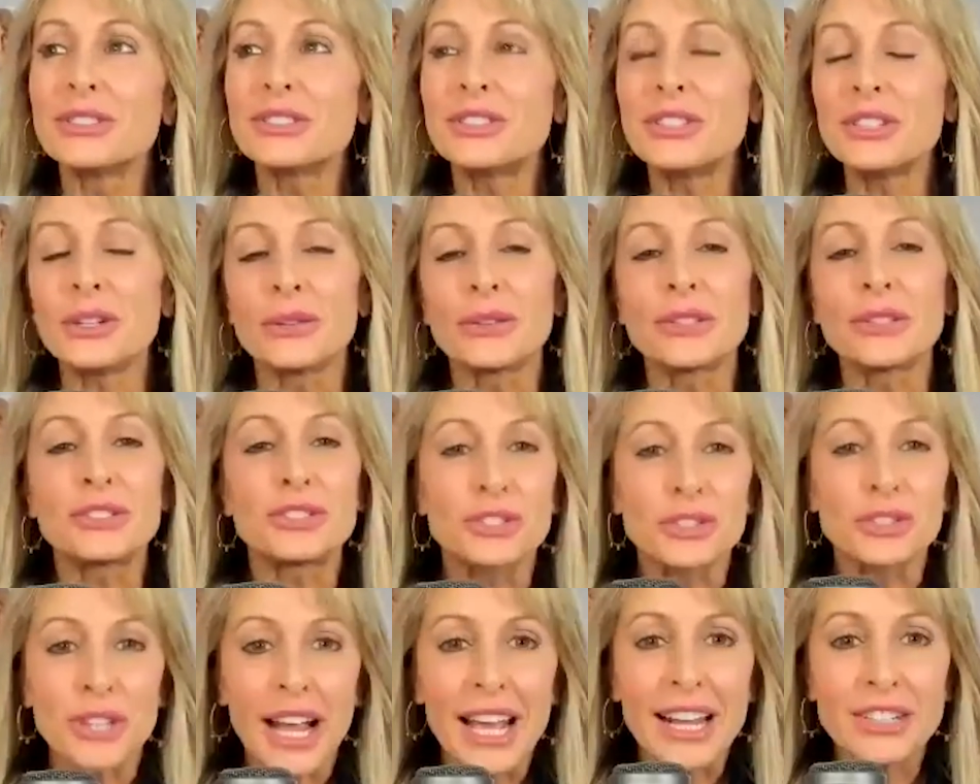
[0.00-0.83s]
there's, the
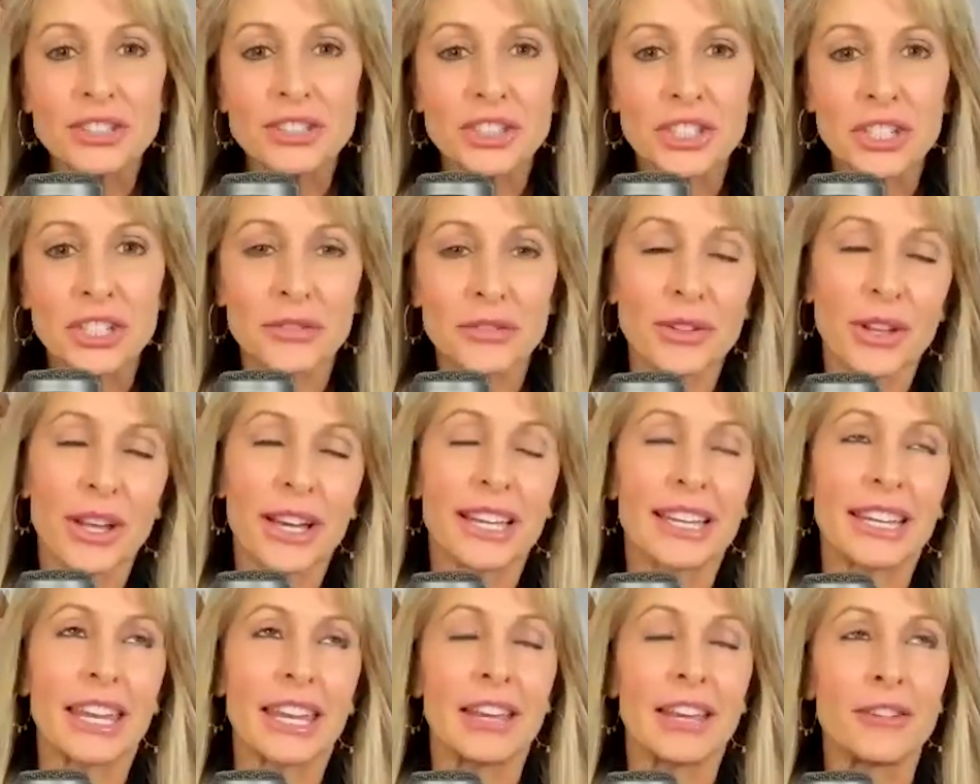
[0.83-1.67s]
strategy of
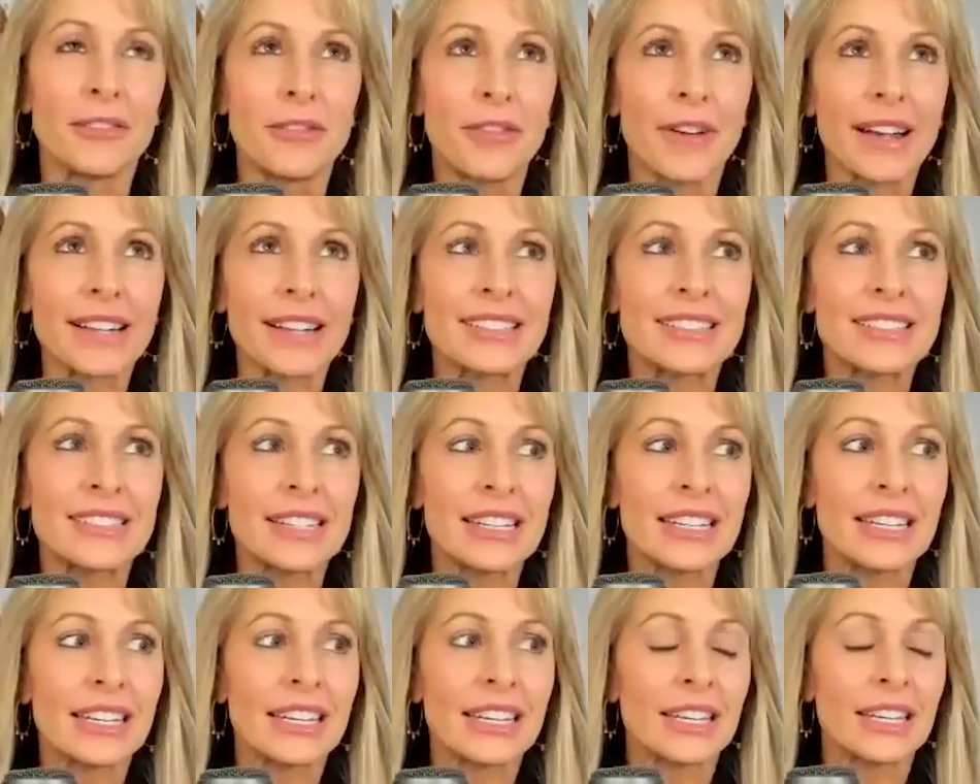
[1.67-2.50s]
like
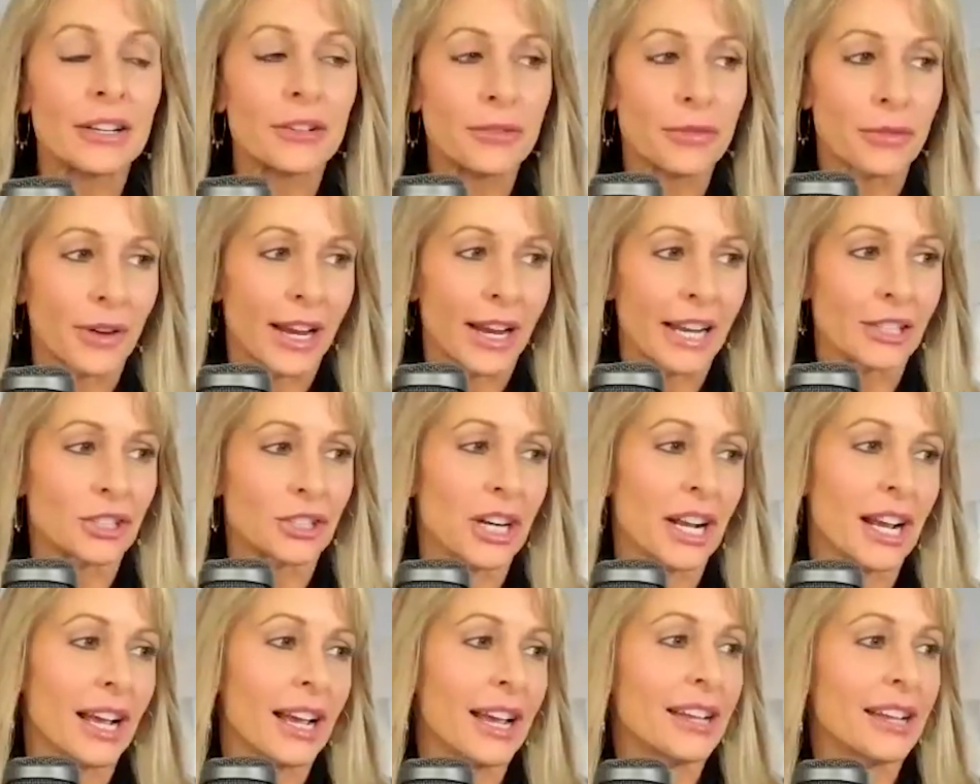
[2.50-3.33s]
investing in a
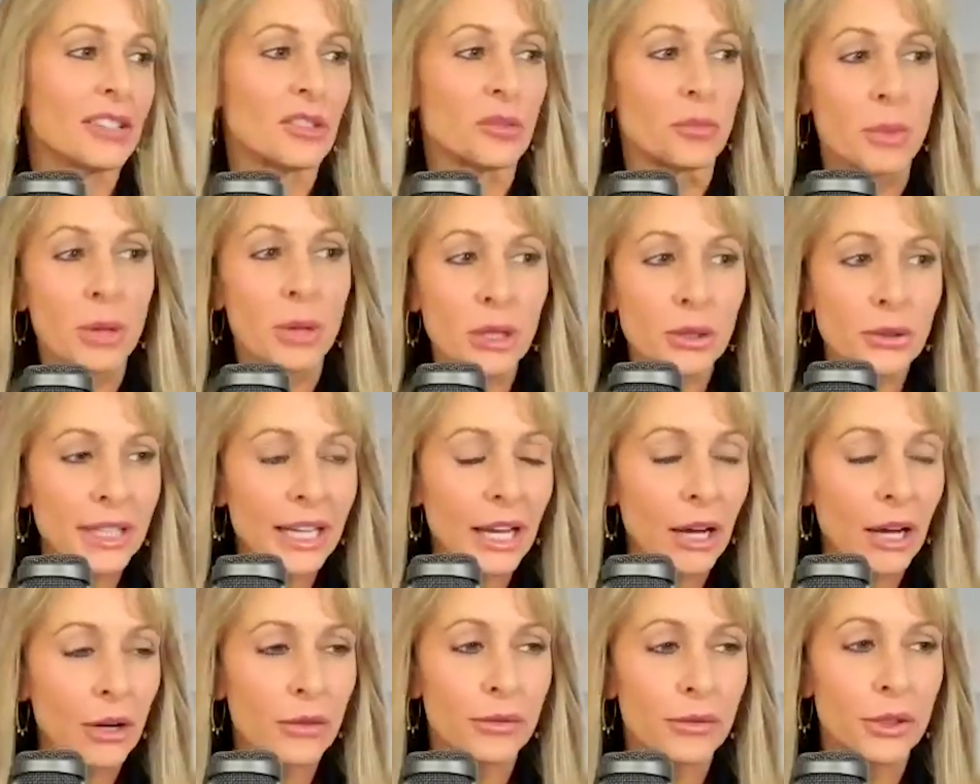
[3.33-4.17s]
franchise, building
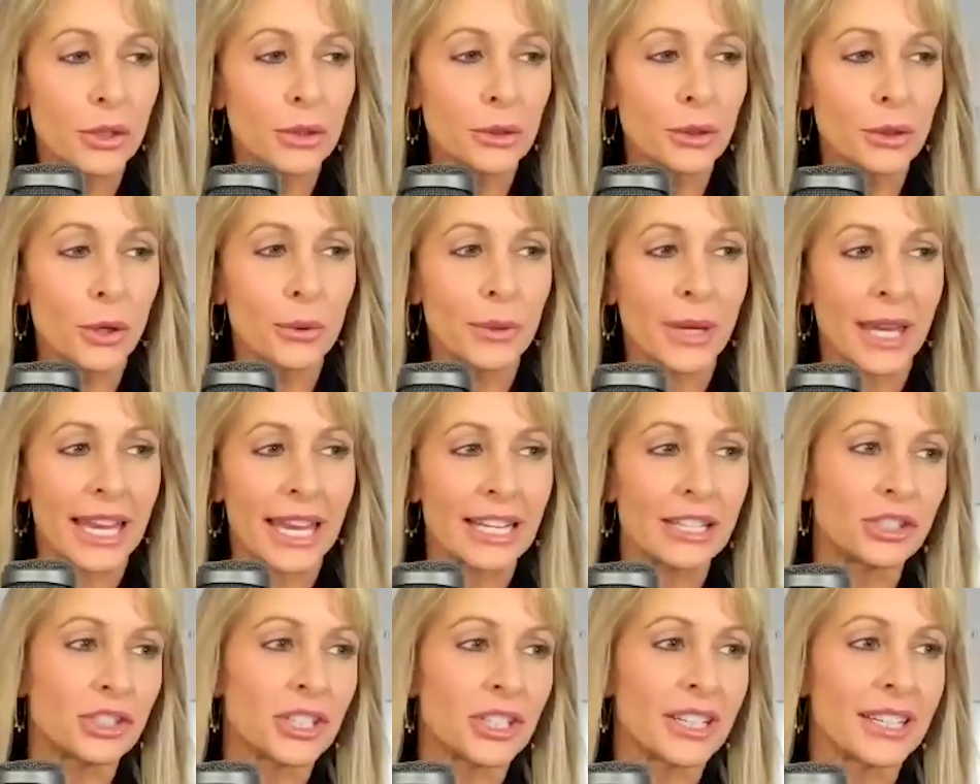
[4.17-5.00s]
out a few
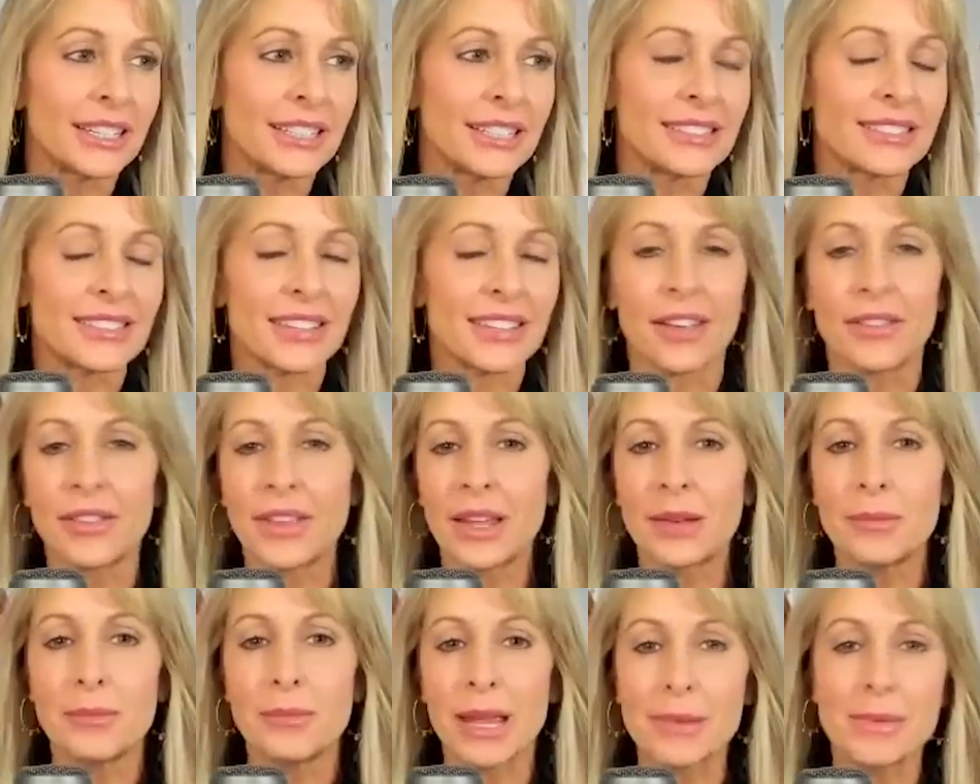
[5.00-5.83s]
locations, and
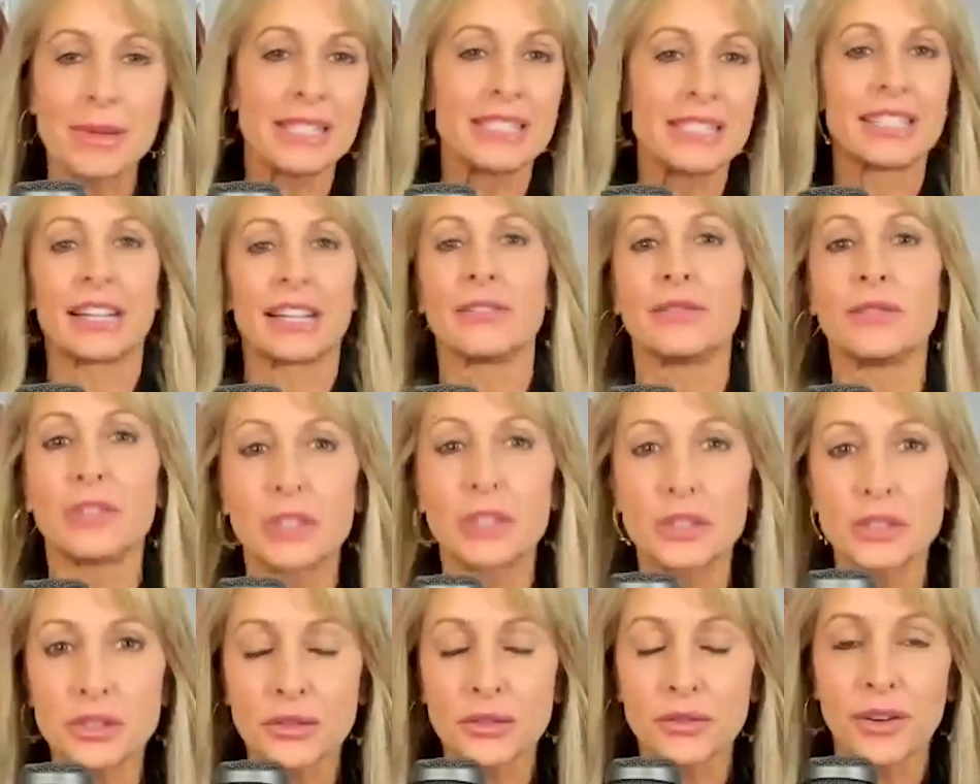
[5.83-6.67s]
then maybe
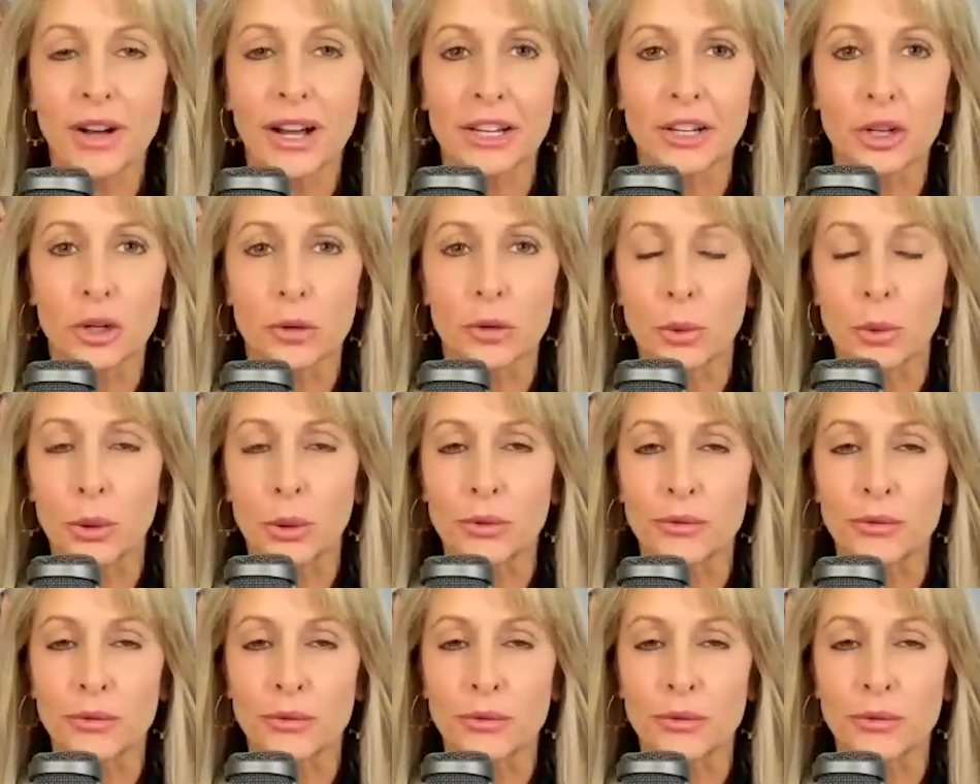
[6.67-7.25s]
diversifying your